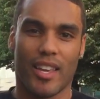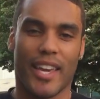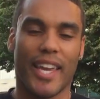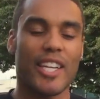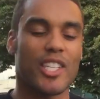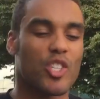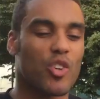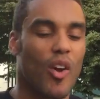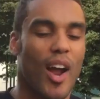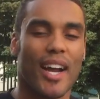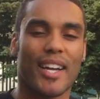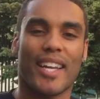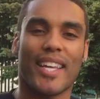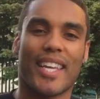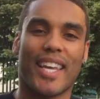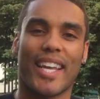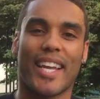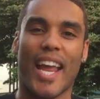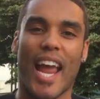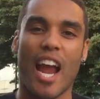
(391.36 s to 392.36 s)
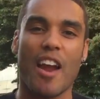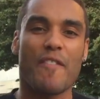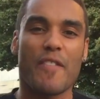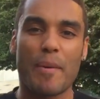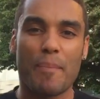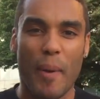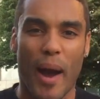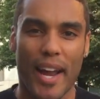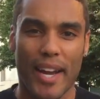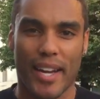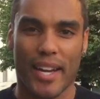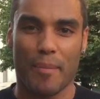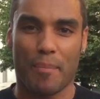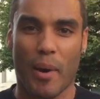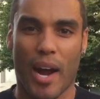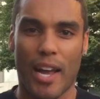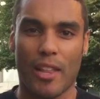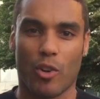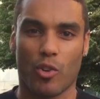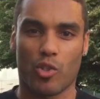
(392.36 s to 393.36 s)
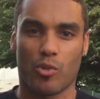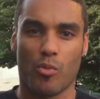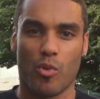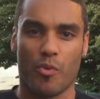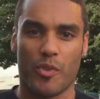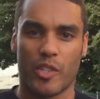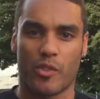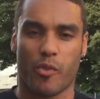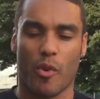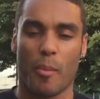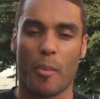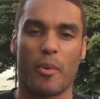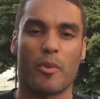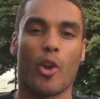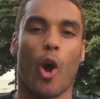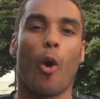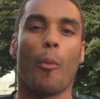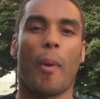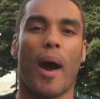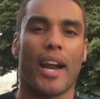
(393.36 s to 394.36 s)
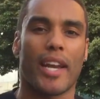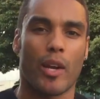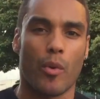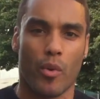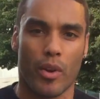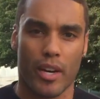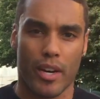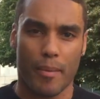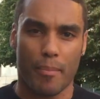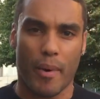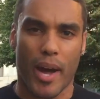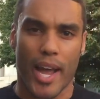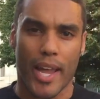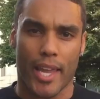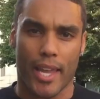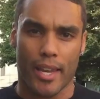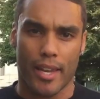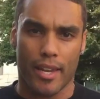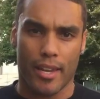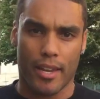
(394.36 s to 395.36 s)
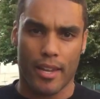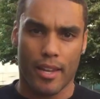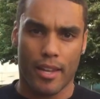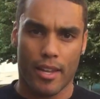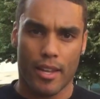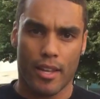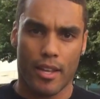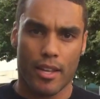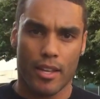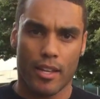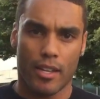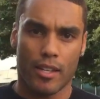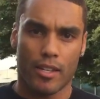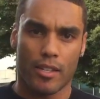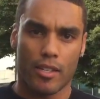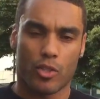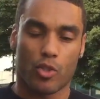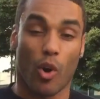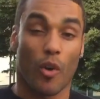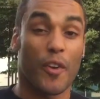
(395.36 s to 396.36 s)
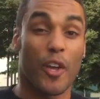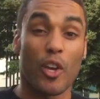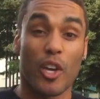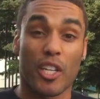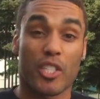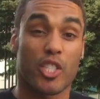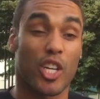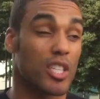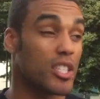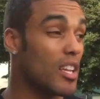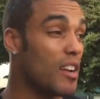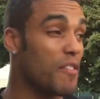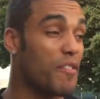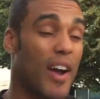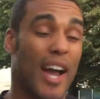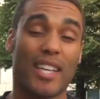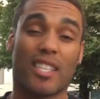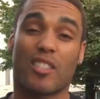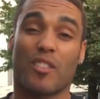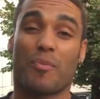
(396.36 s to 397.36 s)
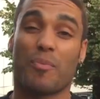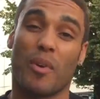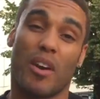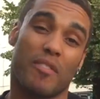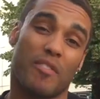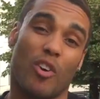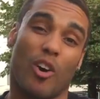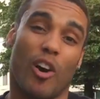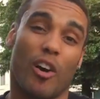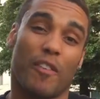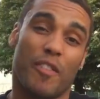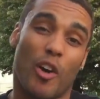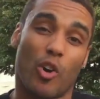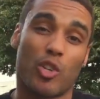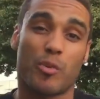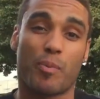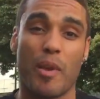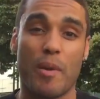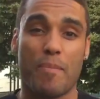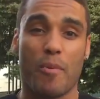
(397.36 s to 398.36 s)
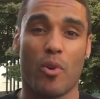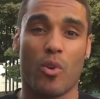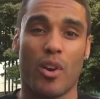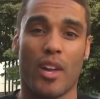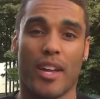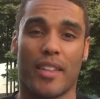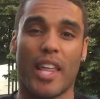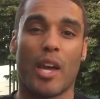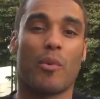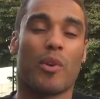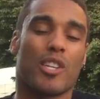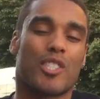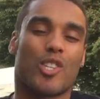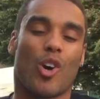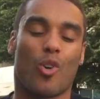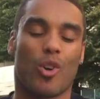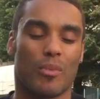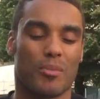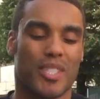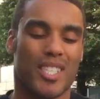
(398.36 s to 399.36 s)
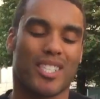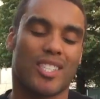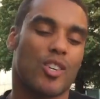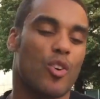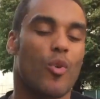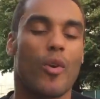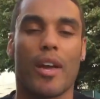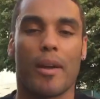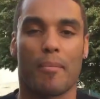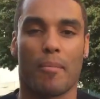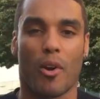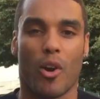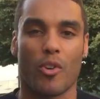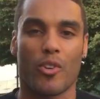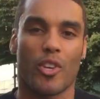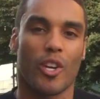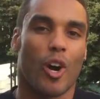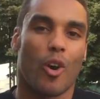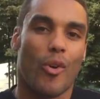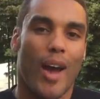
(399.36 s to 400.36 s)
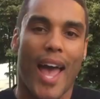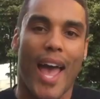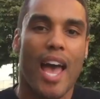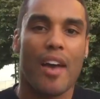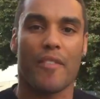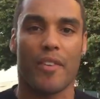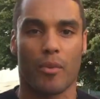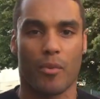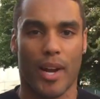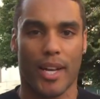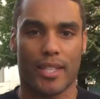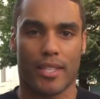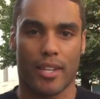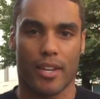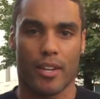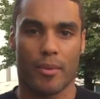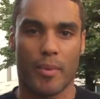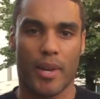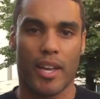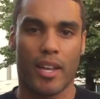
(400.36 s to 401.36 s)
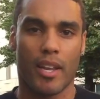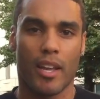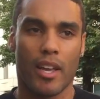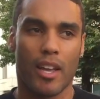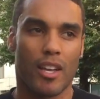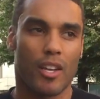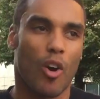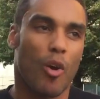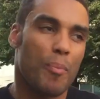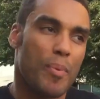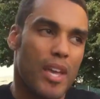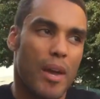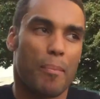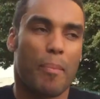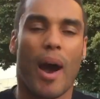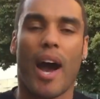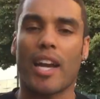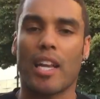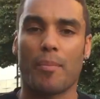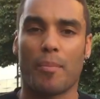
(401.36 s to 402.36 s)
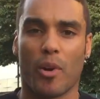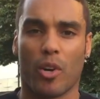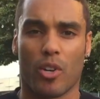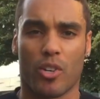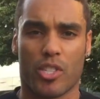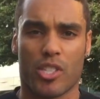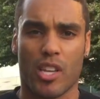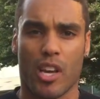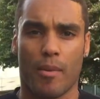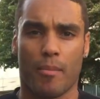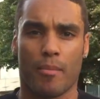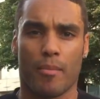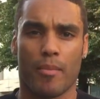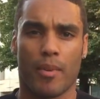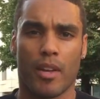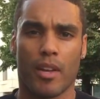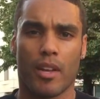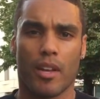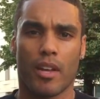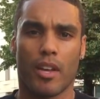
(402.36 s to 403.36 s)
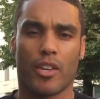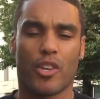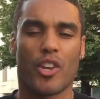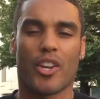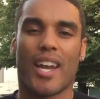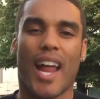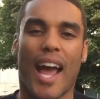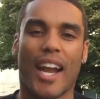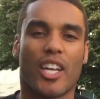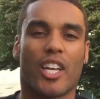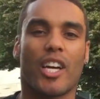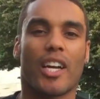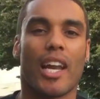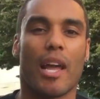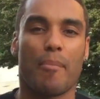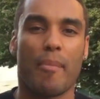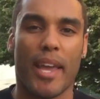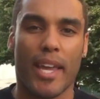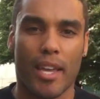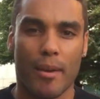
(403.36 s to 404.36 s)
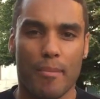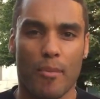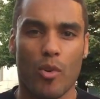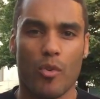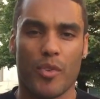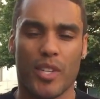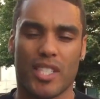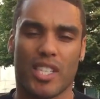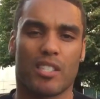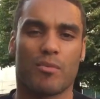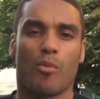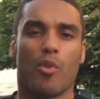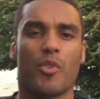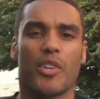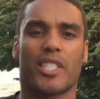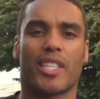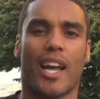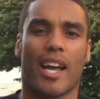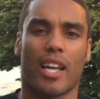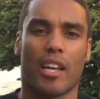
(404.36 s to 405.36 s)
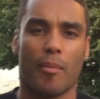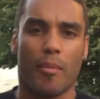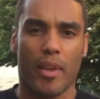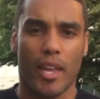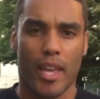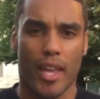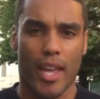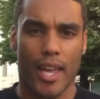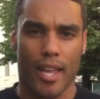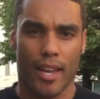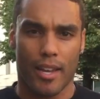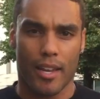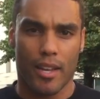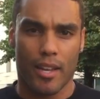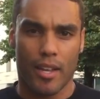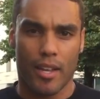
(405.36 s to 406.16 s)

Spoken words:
He tried to get everybody to buy those movies from him. Nobody wanted to buy it. So if he would have took the advice of those people, they would have told him, just quit, bro. You don't have it right there, man. Go be a bodybuilder or something. You're not good at making movies. This movie's not going to be a hit.